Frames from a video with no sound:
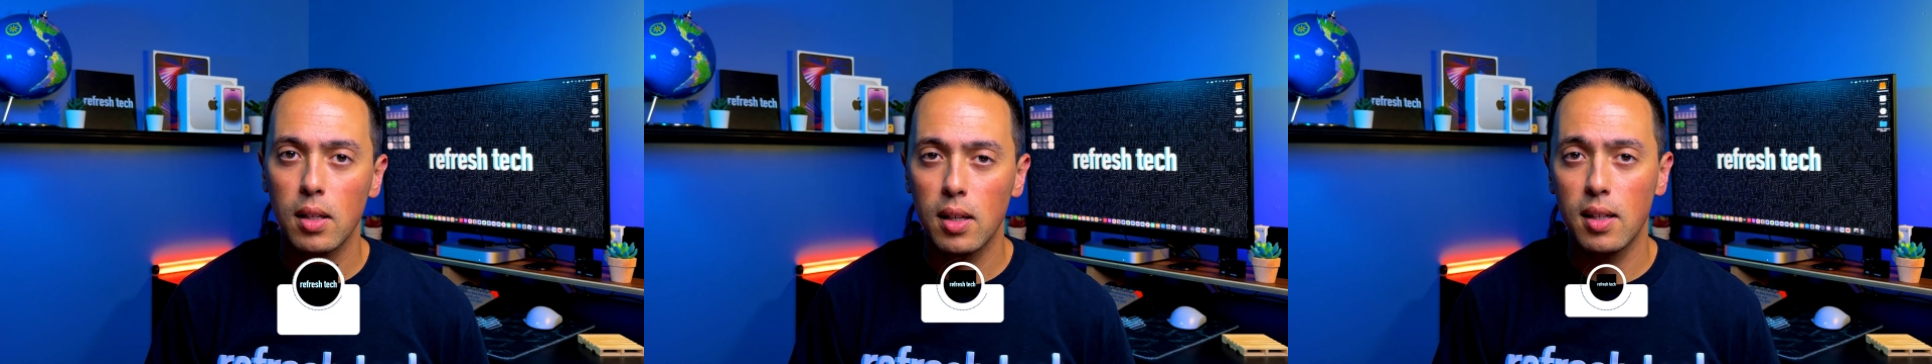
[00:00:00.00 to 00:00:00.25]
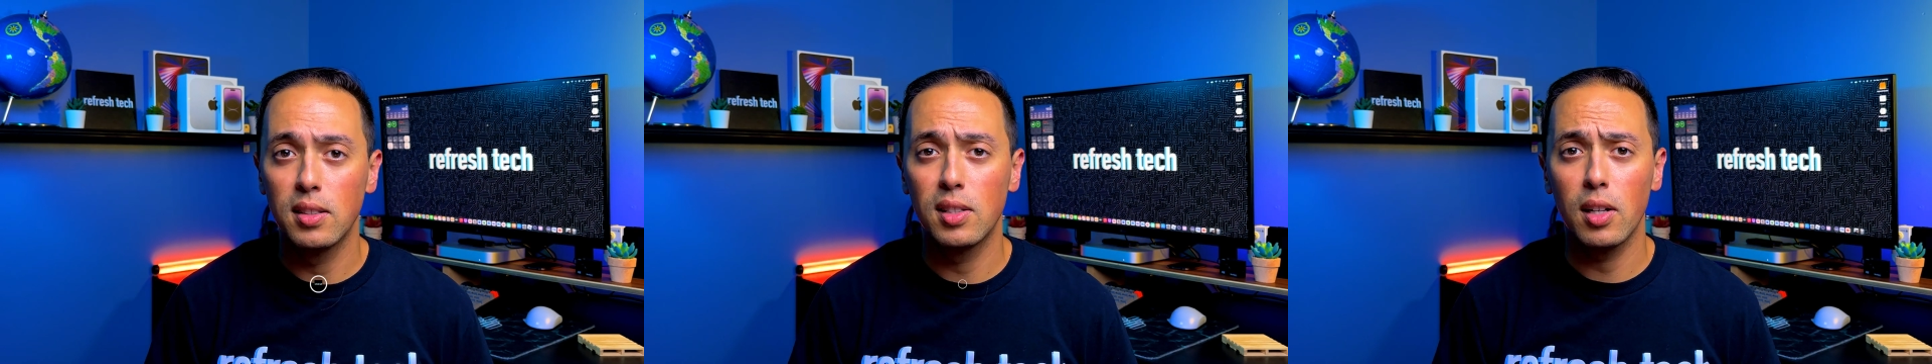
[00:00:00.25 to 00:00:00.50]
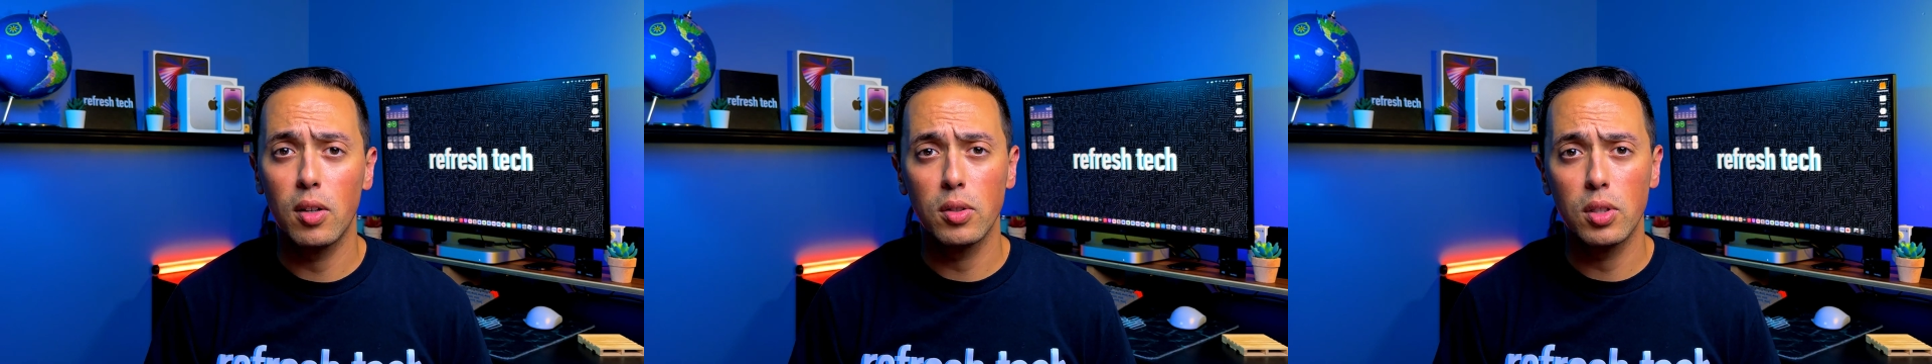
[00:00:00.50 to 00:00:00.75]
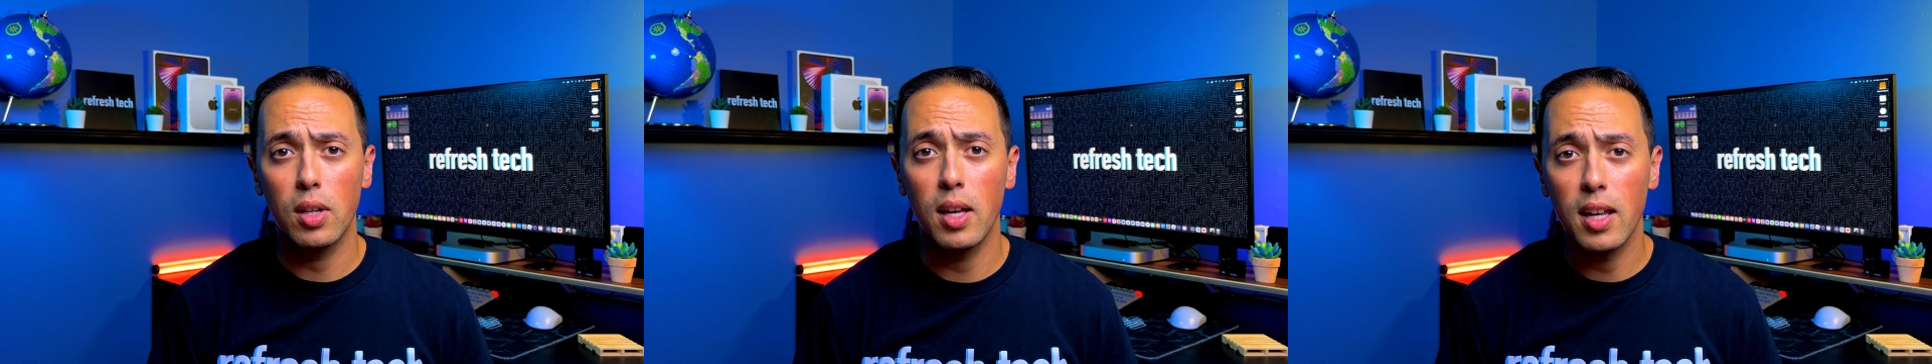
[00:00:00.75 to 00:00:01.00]
consider
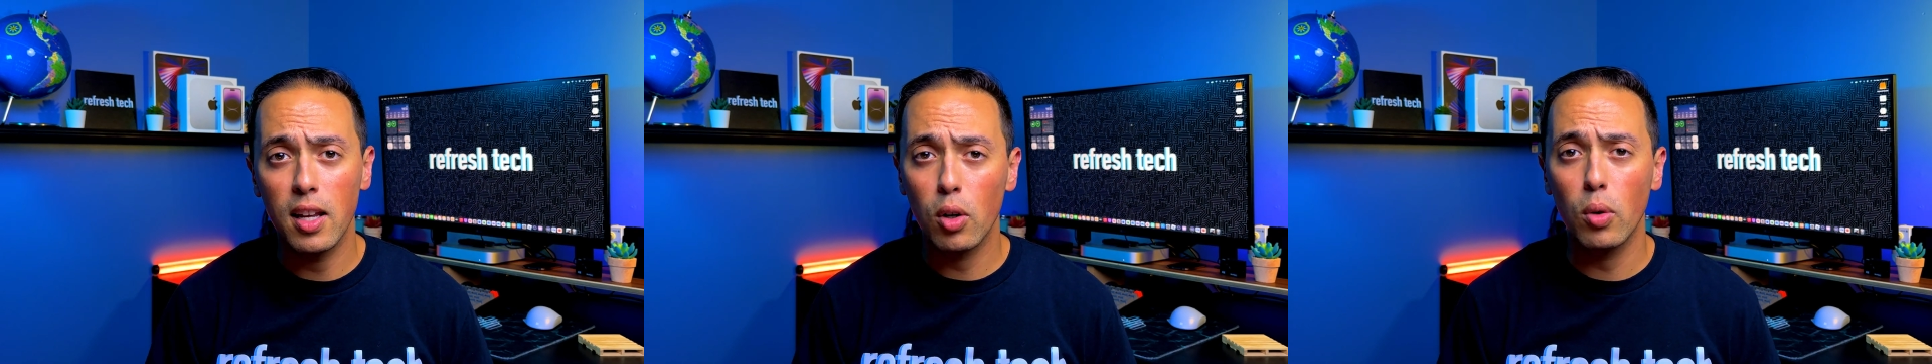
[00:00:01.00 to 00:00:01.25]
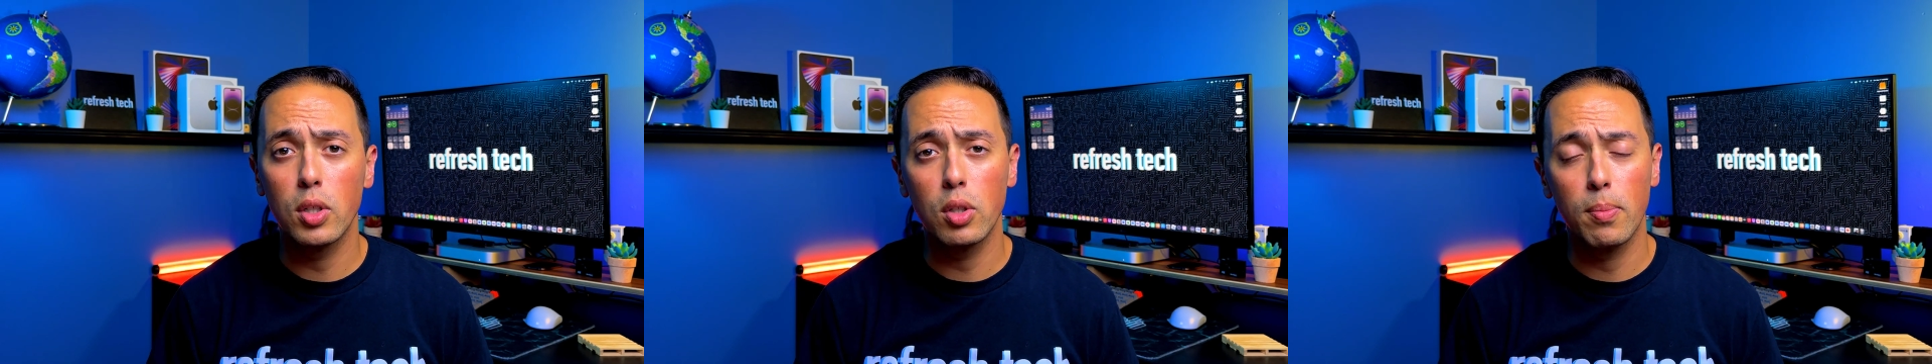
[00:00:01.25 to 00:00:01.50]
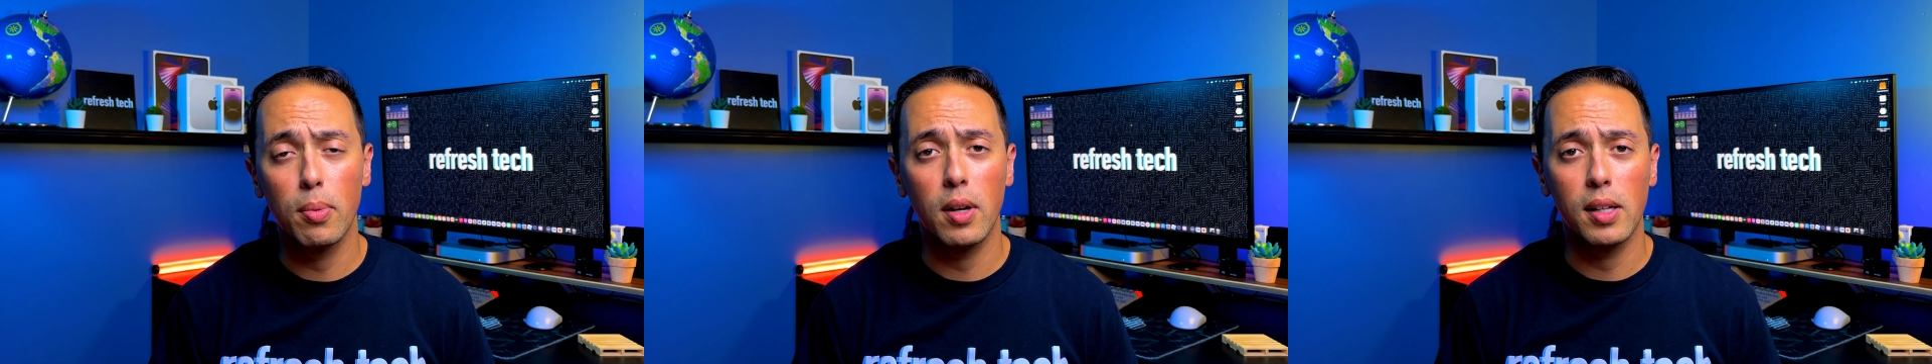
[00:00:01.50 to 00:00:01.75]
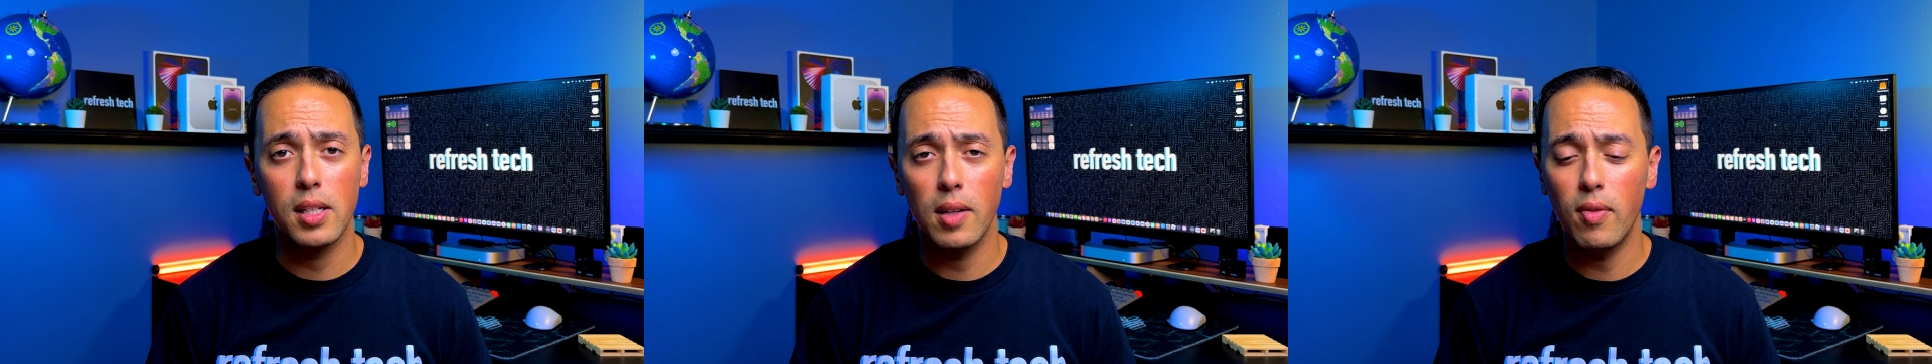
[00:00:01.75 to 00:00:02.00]
to increase your
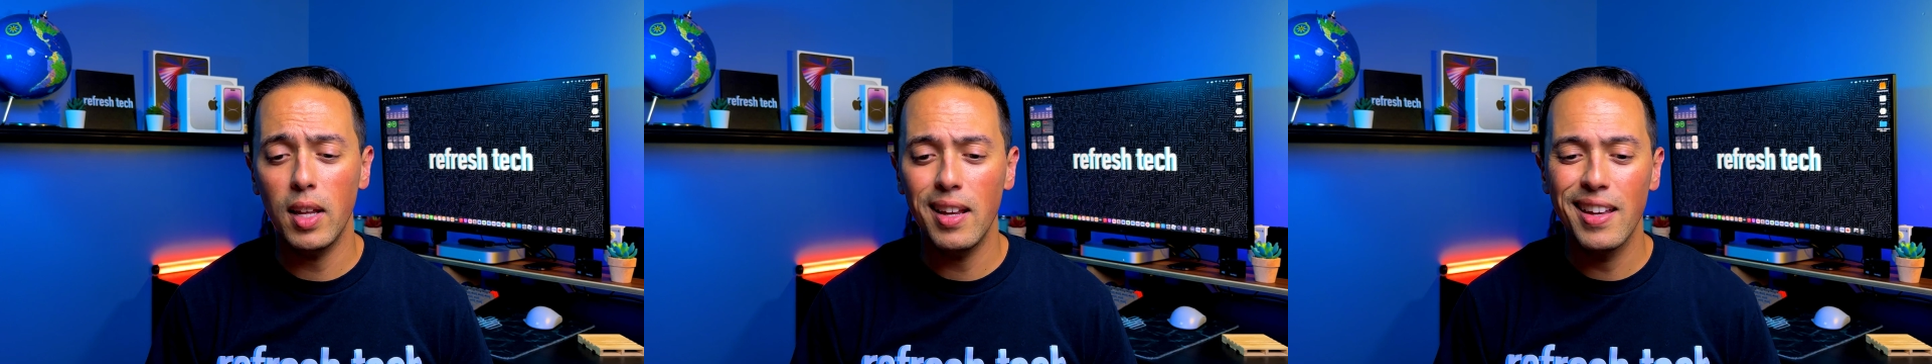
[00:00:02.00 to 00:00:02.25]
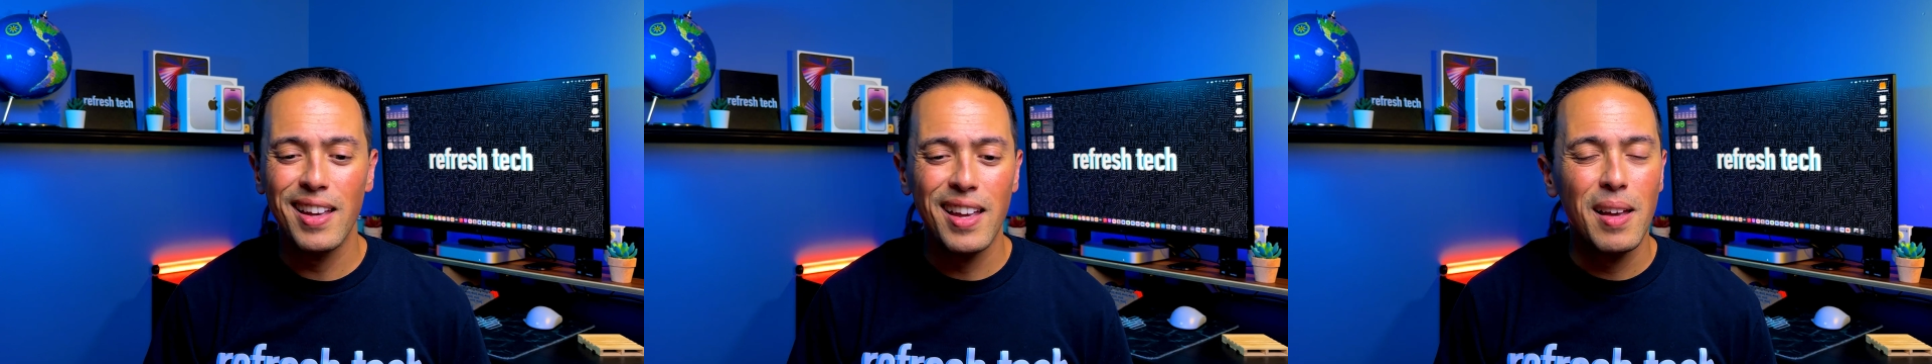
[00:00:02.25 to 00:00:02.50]
productivity.